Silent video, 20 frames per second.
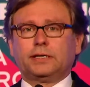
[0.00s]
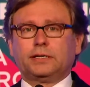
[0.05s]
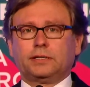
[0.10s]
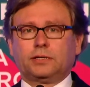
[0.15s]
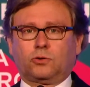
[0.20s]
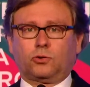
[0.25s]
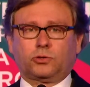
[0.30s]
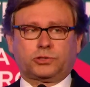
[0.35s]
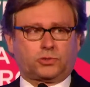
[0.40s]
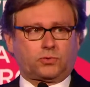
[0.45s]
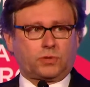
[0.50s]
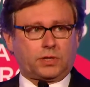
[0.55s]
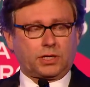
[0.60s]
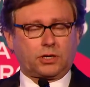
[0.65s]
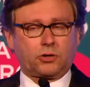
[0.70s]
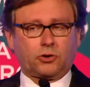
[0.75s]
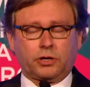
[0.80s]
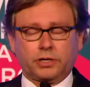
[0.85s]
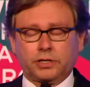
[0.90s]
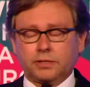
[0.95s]
in the
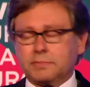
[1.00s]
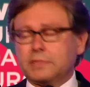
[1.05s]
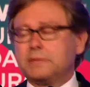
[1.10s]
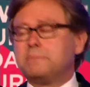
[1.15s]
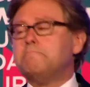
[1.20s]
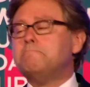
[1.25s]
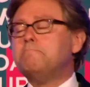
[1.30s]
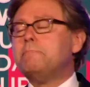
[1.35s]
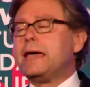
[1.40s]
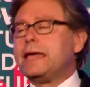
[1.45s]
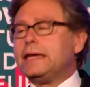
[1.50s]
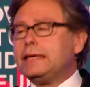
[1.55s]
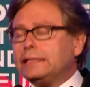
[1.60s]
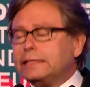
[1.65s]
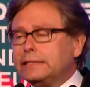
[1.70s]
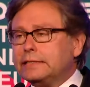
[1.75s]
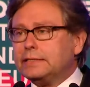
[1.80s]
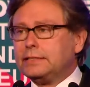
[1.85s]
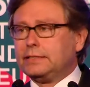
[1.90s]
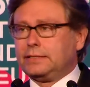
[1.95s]
Austrian economy,
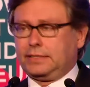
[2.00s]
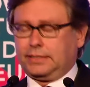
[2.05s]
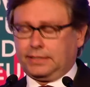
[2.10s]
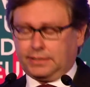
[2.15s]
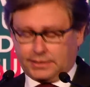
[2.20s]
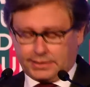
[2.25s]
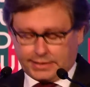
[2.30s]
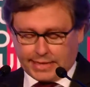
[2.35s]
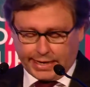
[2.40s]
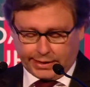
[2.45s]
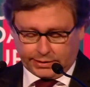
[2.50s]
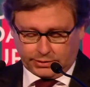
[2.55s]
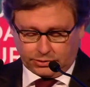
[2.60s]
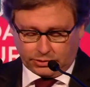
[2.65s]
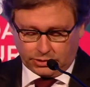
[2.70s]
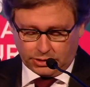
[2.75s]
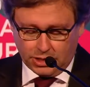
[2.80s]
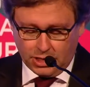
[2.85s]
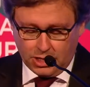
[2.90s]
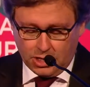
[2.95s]
mainly in the
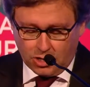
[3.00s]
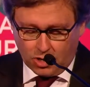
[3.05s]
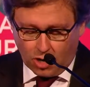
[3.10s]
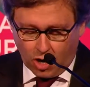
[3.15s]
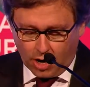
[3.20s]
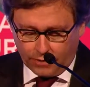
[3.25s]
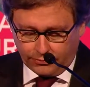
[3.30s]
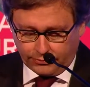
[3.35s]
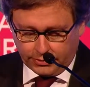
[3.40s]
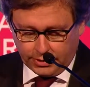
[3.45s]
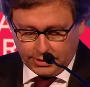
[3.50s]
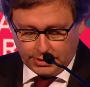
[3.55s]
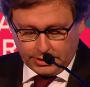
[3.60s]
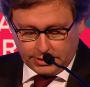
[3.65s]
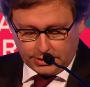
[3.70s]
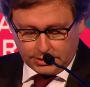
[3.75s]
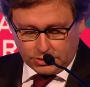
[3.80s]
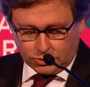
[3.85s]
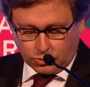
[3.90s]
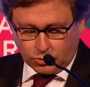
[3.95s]
sector of
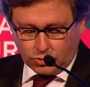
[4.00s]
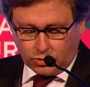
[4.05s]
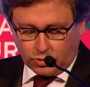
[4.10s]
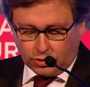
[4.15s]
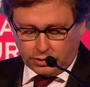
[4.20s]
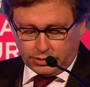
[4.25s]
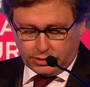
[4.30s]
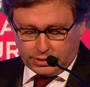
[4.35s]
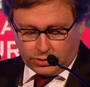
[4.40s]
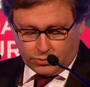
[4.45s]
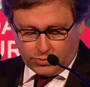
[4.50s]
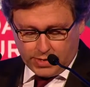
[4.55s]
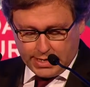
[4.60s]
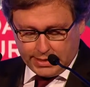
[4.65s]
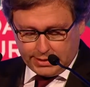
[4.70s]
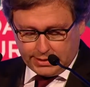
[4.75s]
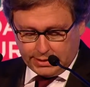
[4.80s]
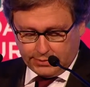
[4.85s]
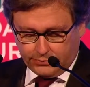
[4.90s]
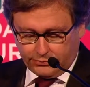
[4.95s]
the so-called
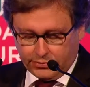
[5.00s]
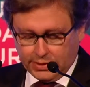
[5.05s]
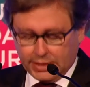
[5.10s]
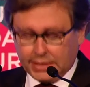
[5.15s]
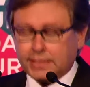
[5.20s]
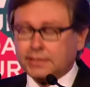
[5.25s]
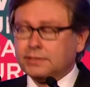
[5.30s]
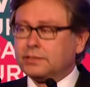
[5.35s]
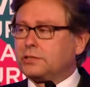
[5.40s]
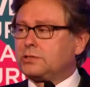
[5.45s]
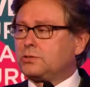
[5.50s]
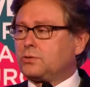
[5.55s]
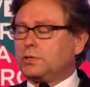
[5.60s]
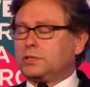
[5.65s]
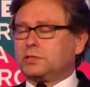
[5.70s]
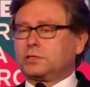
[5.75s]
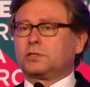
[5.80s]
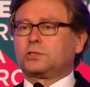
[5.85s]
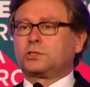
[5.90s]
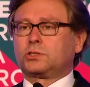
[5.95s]
creative
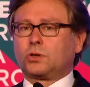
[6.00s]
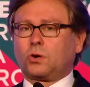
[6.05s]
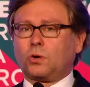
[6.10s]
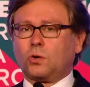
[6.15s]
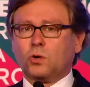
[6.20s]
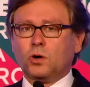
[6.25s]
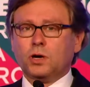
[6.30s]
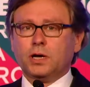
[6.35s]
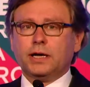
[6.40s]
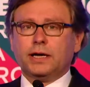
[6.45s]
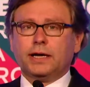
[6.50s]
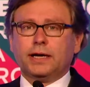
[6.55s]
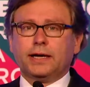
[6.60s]
industries. So